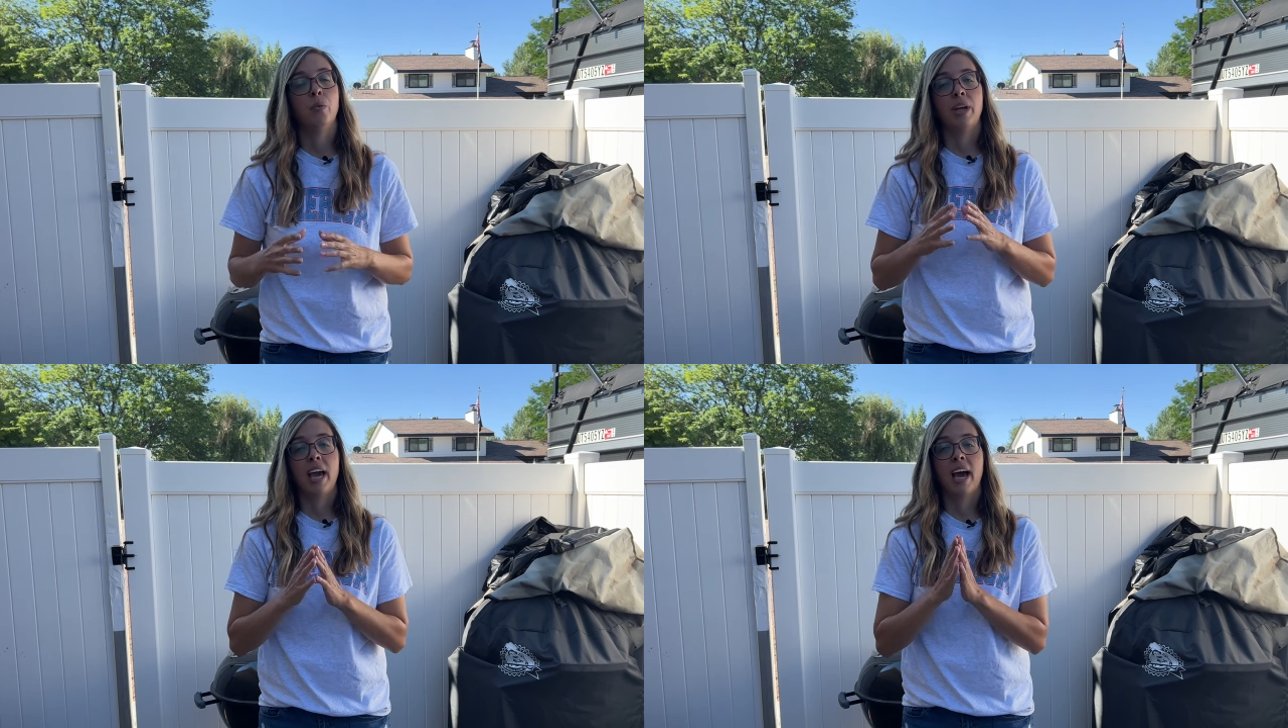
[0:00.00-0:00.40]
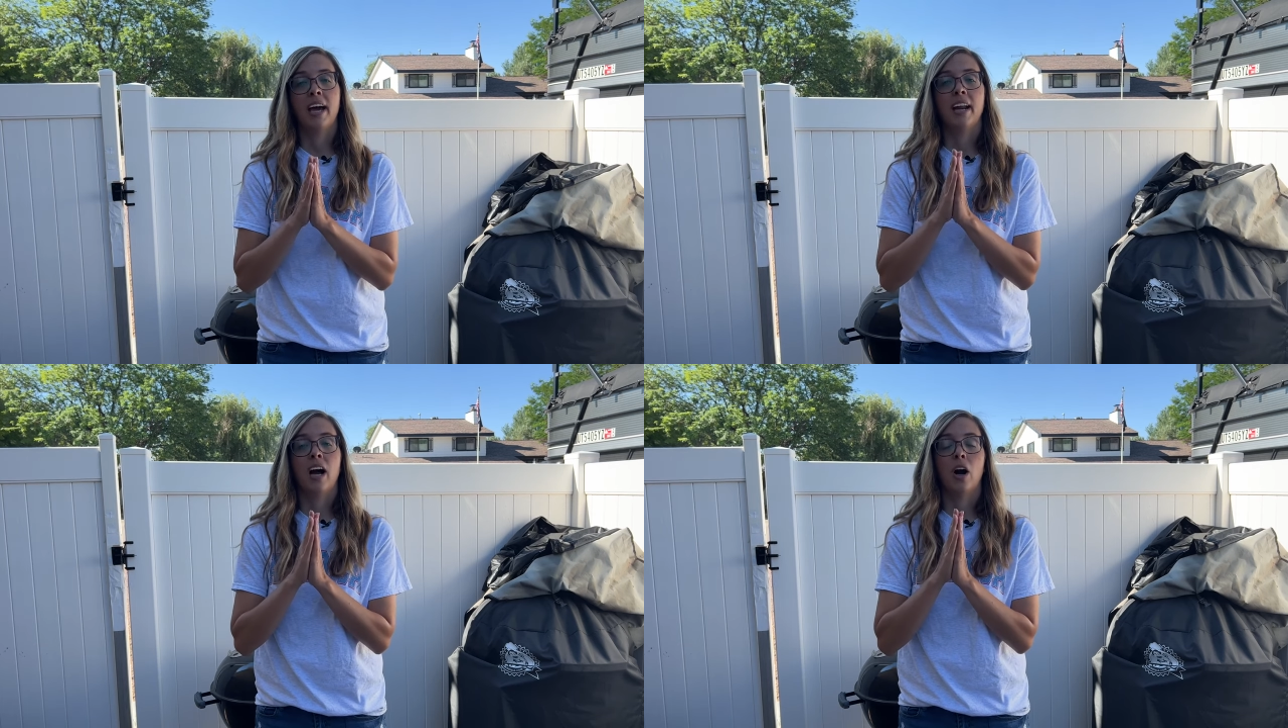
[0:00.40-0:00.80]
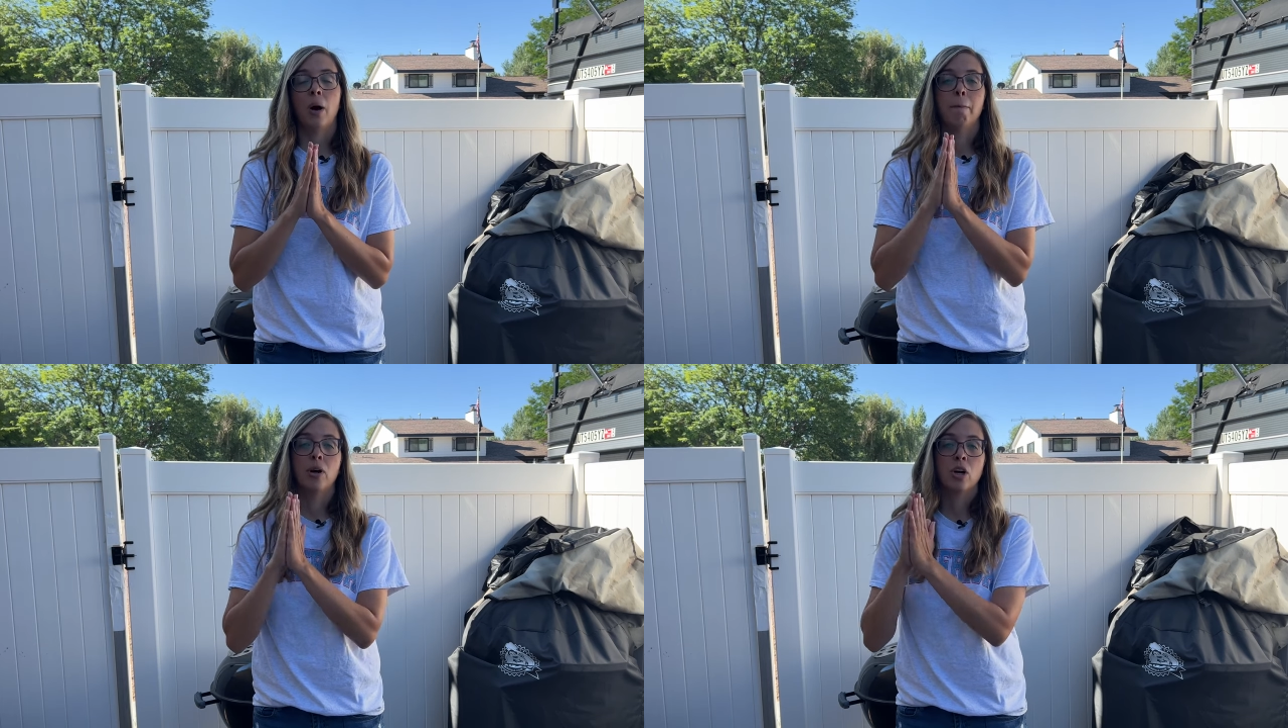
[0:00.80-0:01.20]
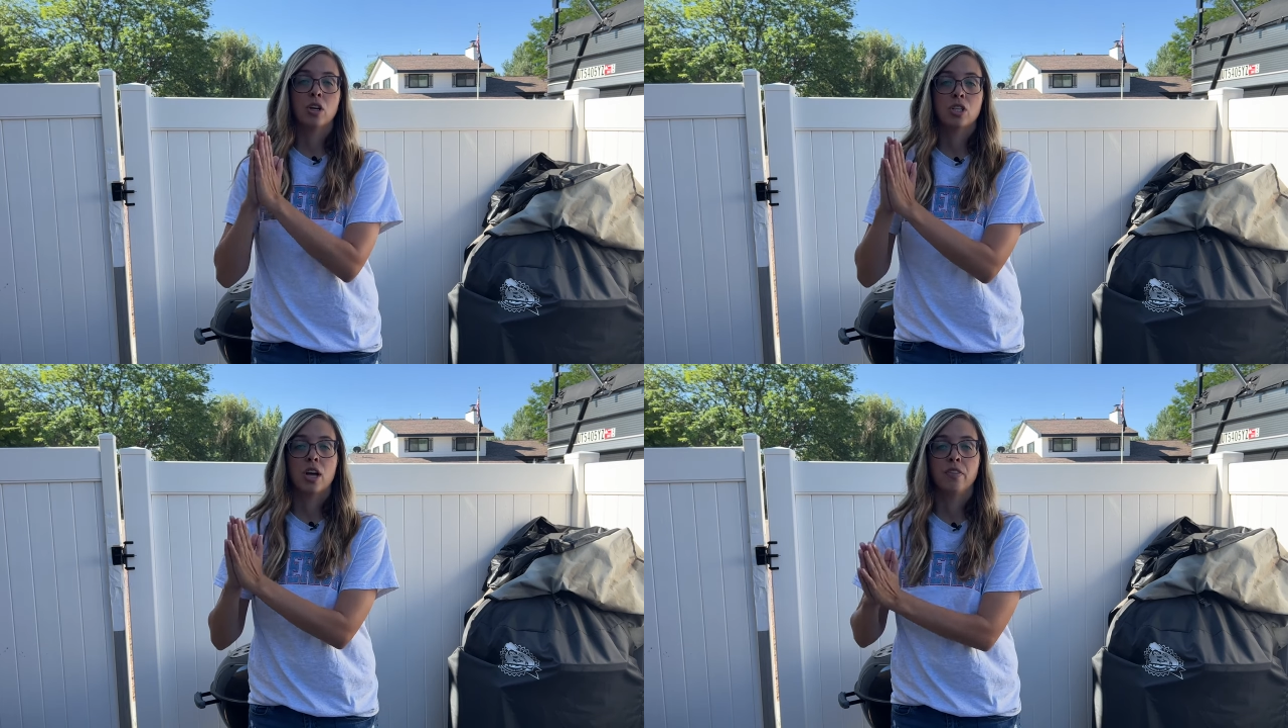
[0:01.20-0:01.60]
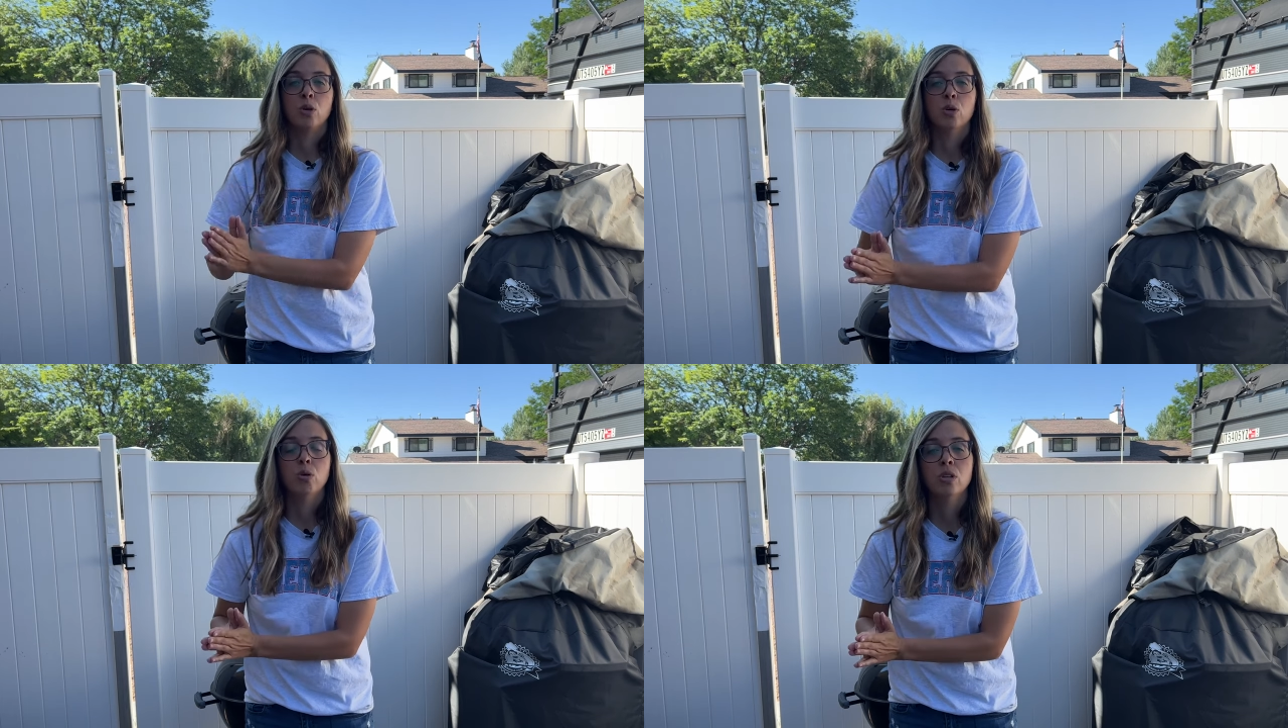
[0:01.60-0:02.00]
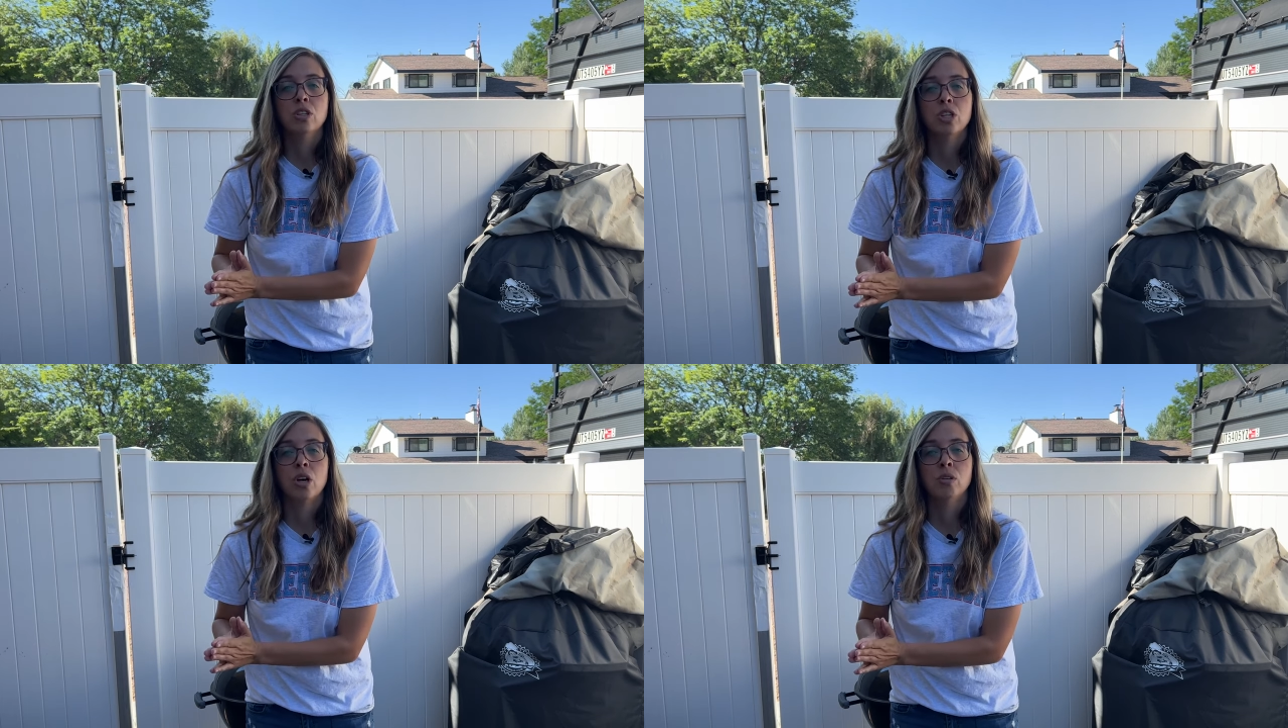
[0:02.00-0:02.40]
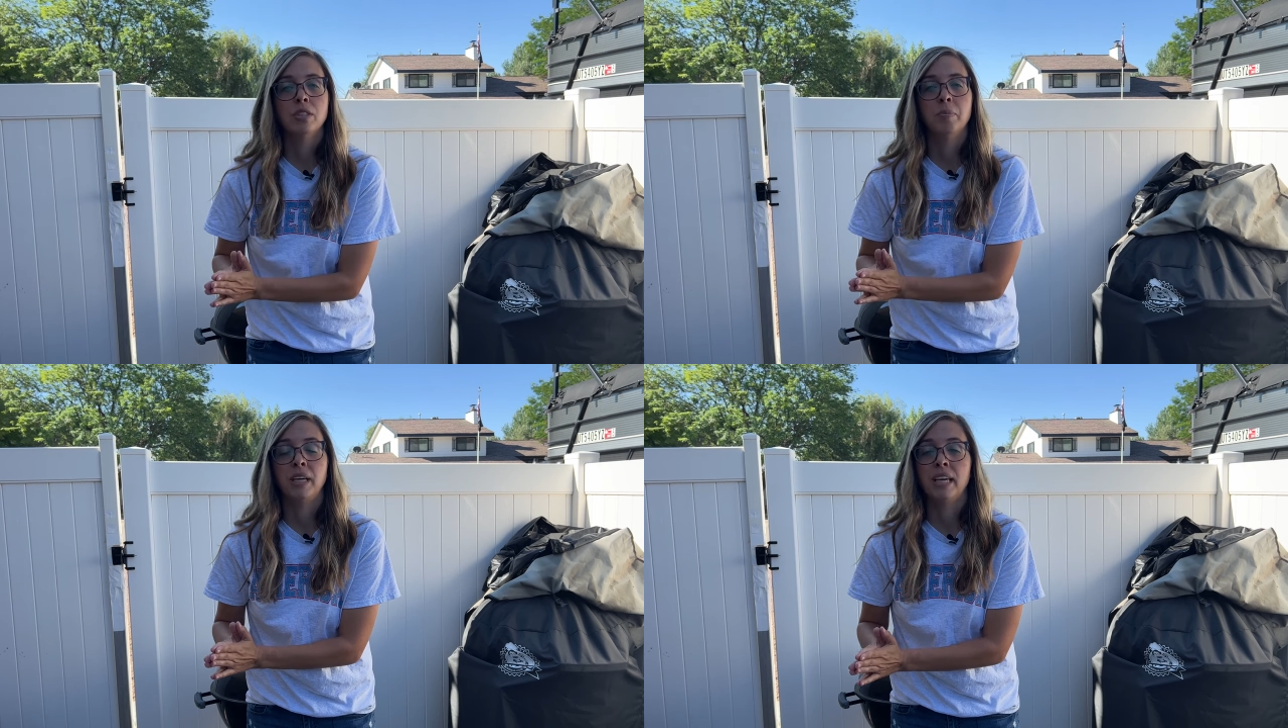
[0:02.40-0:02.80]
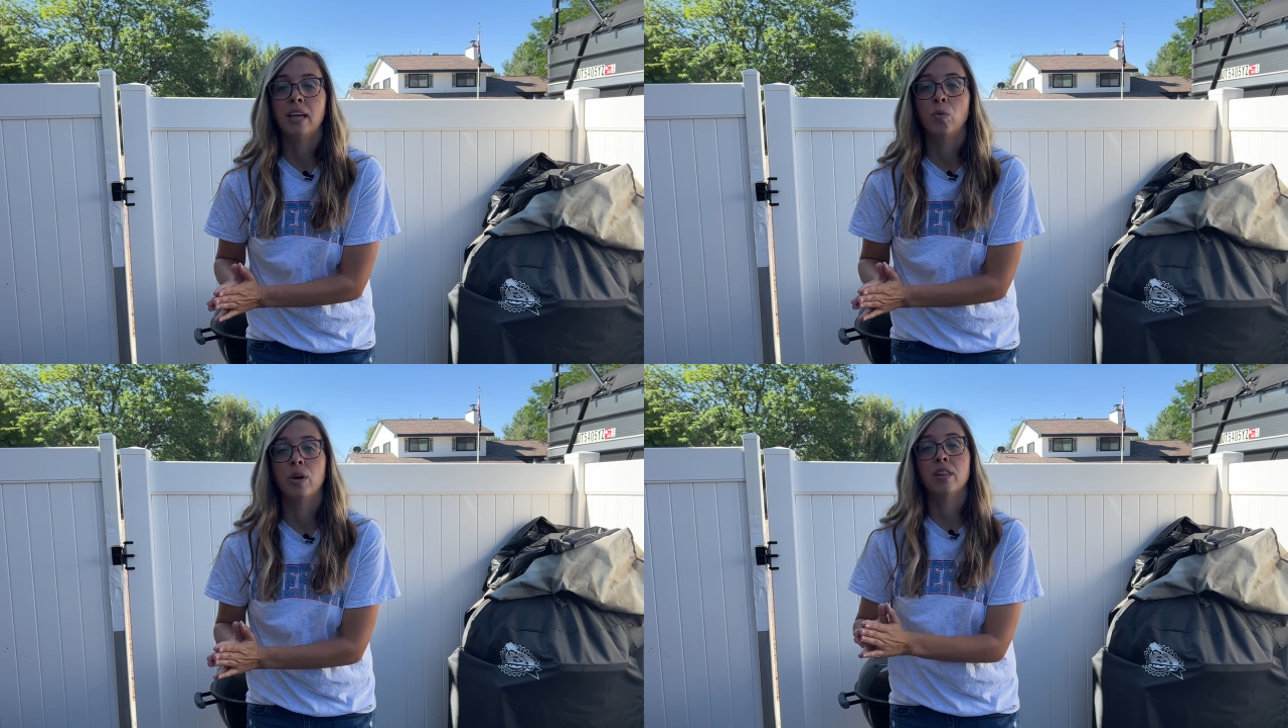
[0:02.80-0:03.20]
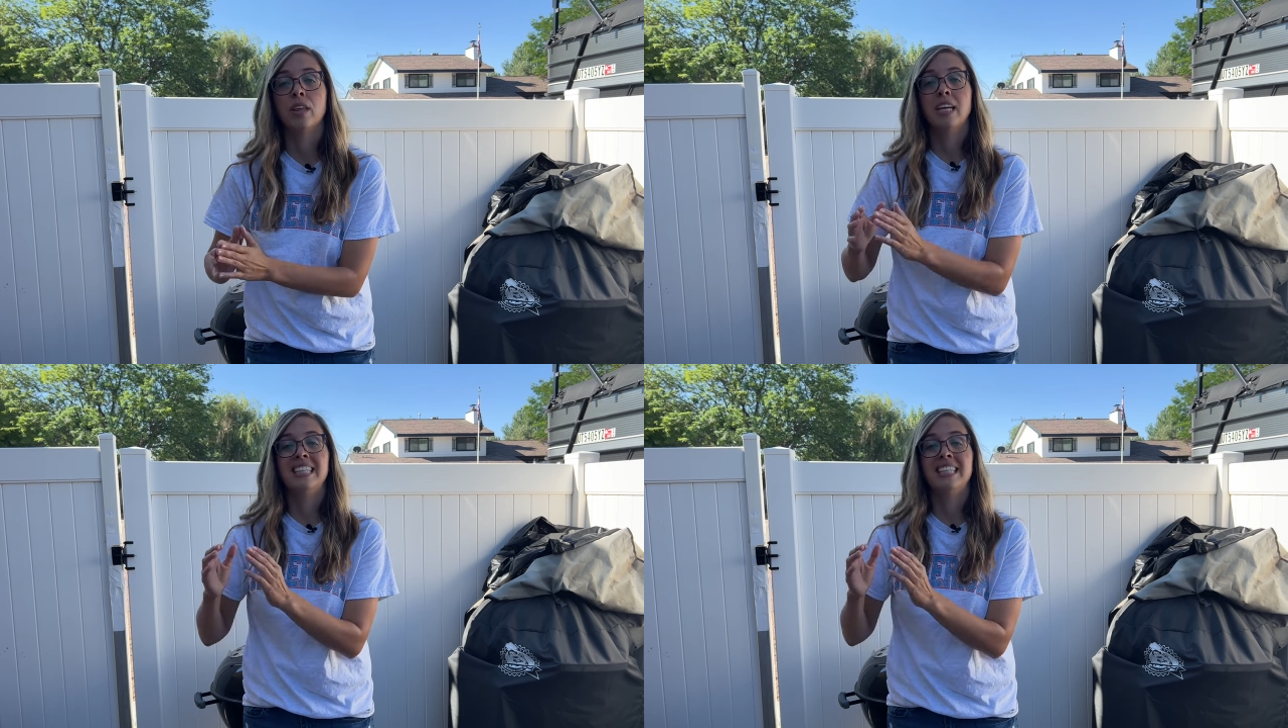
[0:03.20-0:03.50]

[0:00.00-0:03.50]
We had our burgers on the cooler zone to begin with,